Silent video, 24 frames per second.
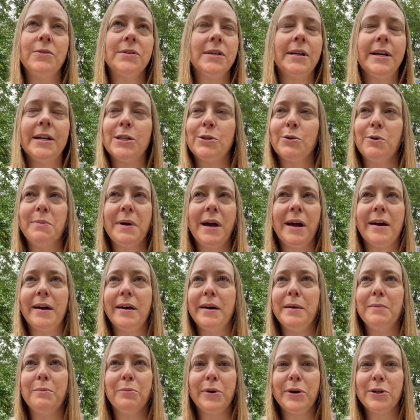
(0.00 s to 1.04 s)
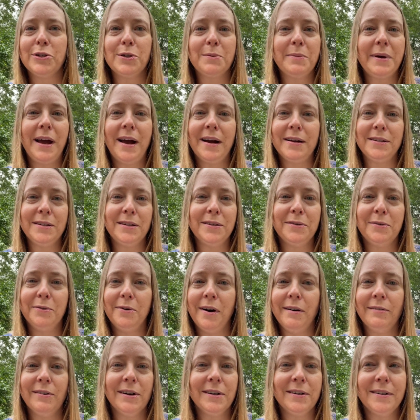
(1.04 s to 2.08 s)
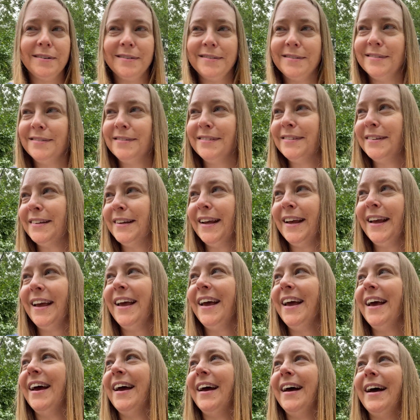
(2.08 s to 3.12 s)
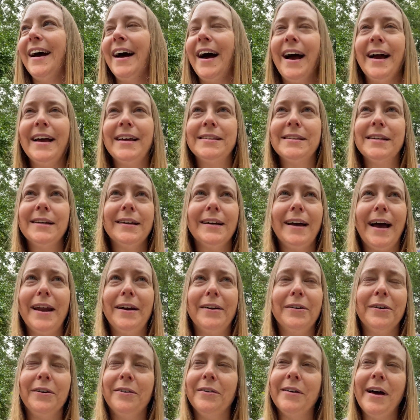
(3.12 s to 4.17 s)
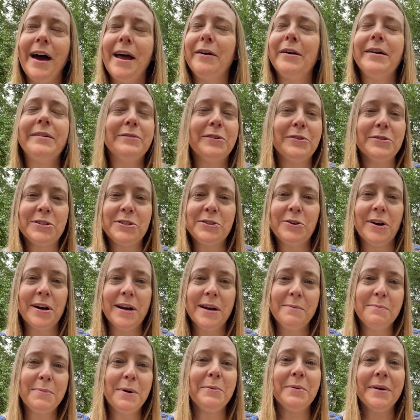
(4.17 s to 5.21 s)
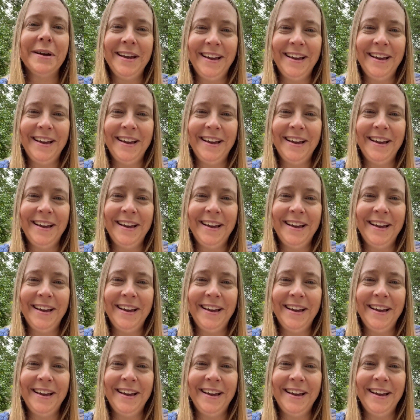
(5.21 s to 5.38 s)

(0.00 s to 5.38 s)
and gets Rebecca and brings her back to whoever, Isaac, I don't know. I don't even know the story. But